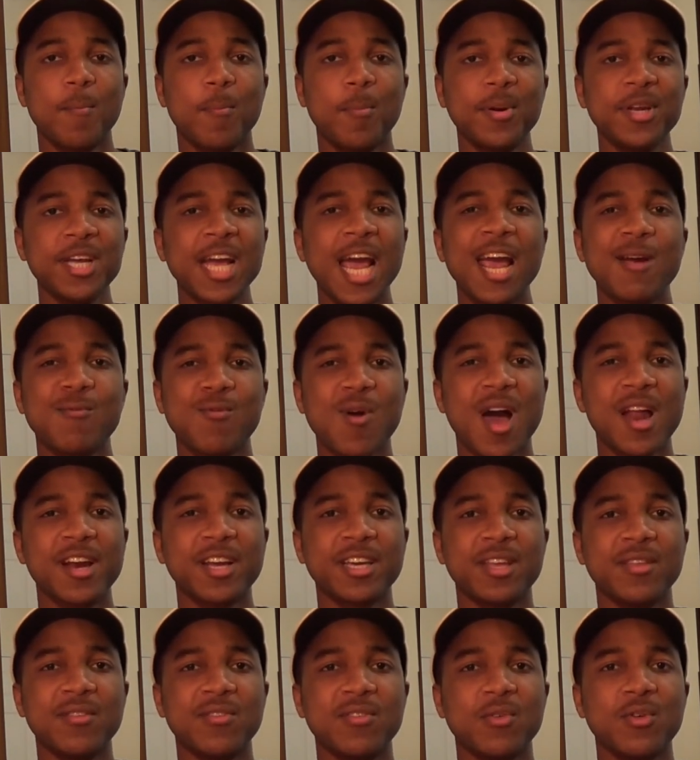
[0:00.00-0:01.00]
Pretty
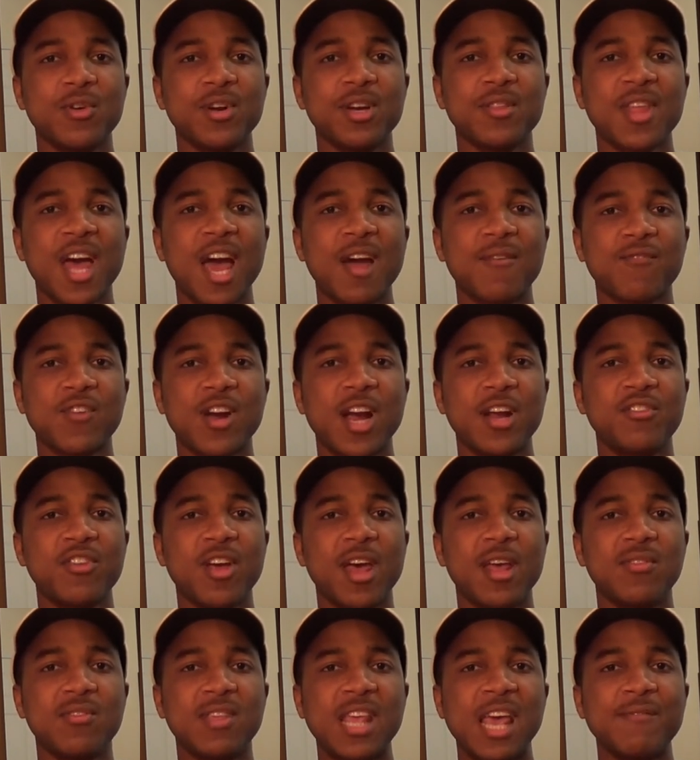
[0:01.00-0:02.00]
ironic considering that
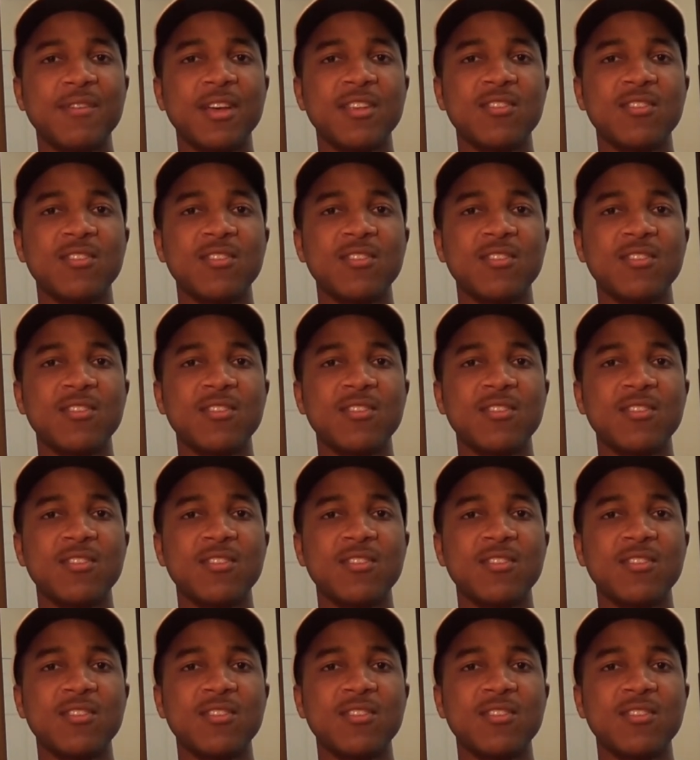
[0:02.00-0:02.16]
franchise gave